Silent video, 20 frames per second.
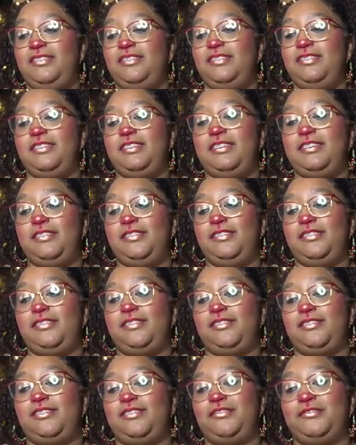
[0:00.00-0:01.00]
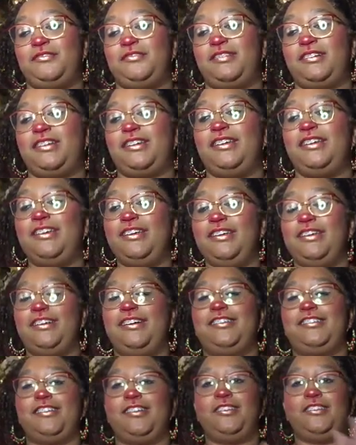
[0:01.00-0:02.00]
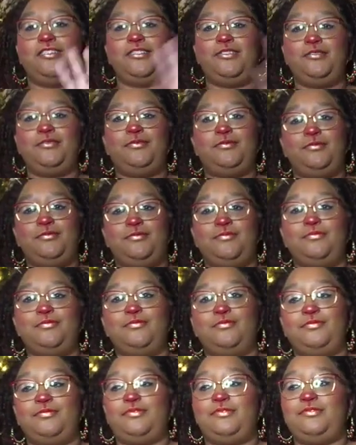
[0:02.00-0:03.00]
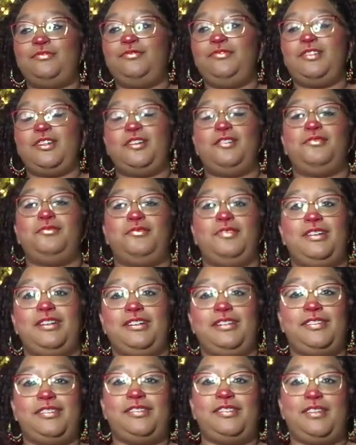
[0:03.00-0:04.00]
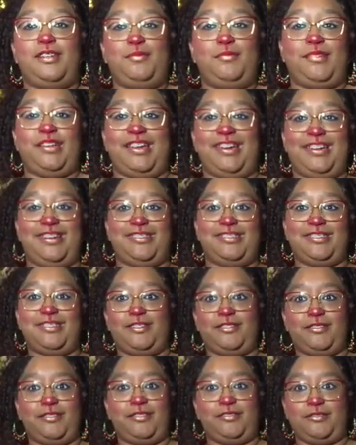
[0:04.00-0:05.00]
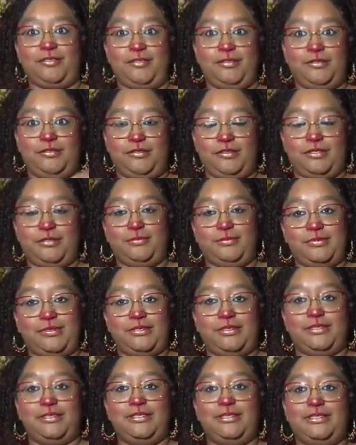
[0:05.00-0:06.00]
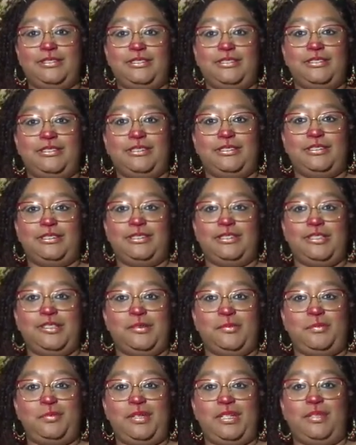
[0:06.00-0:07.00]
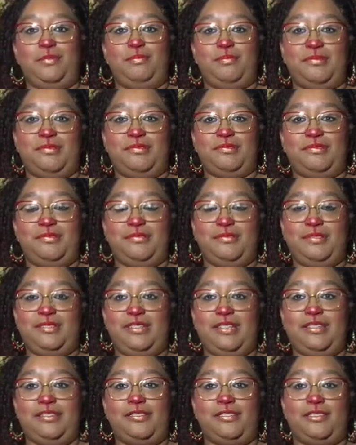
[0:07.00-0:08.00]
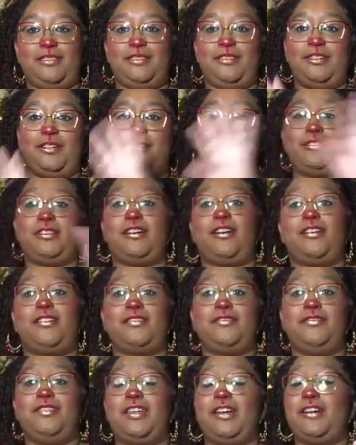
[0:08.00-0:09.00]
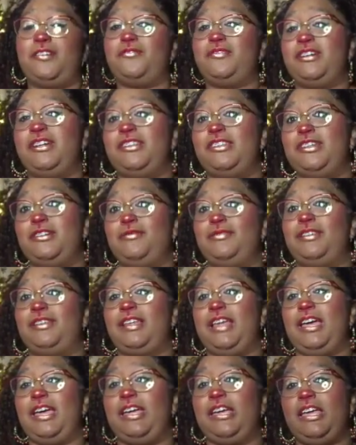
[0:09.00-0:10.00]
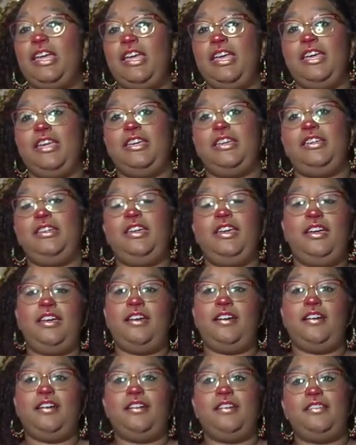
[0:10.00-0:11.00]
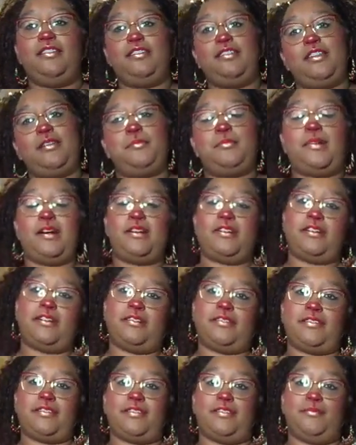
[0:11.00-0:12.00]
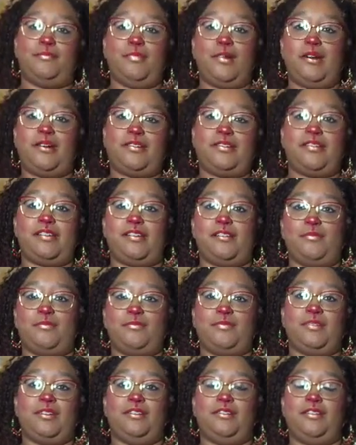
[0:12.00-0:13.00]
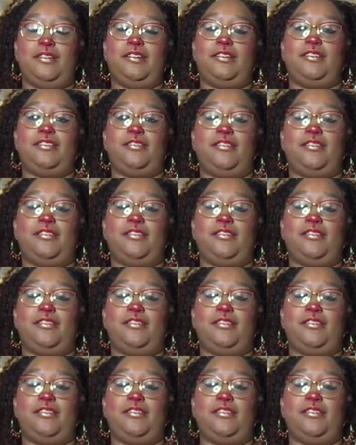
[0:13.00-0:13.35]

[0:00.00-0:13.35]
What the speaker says: this story, because I also don't want it to seem like they're these horrible people, because there was an article that I read that was like, yeah, and then they murdered him, or